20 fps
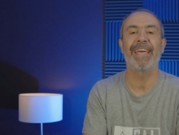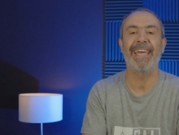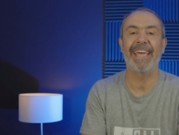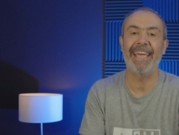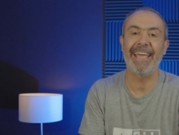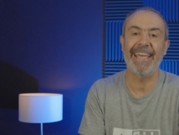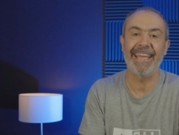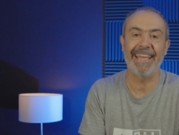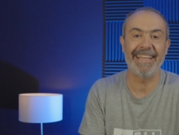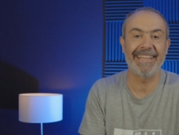
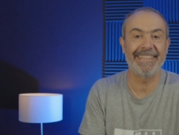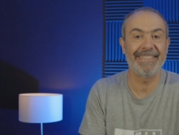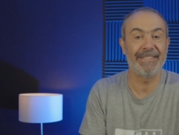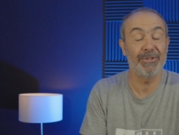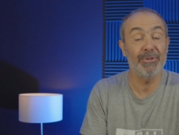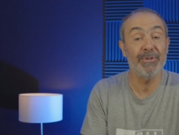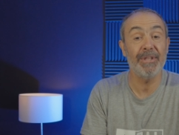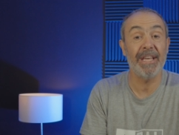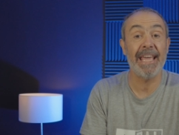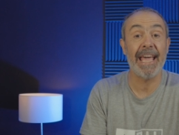and
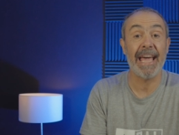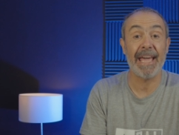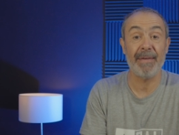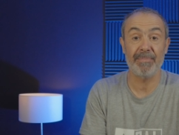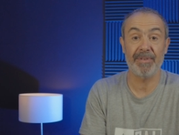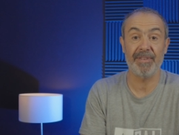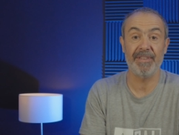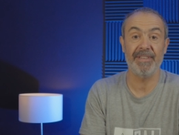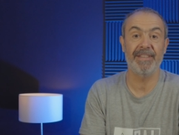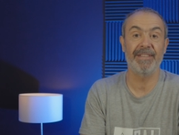today I'm
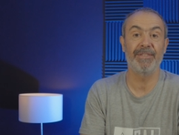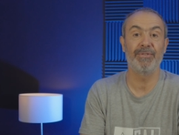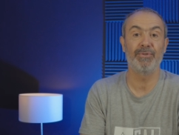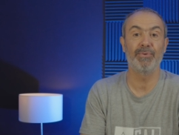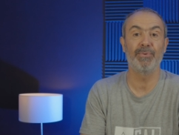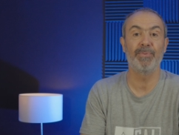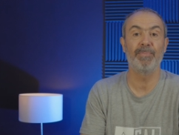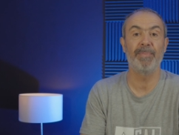here to